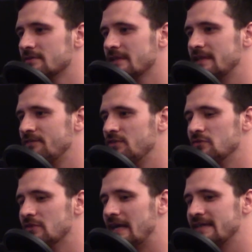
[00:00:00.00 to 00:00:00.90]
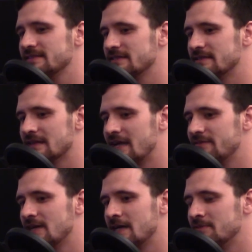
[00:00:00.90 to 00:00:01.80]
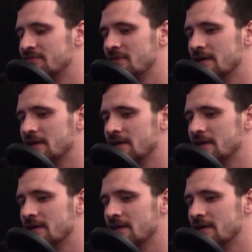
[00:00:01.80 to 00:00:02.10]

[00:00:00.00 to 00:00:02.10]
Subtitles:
Like, if you lasted a lifetime, if not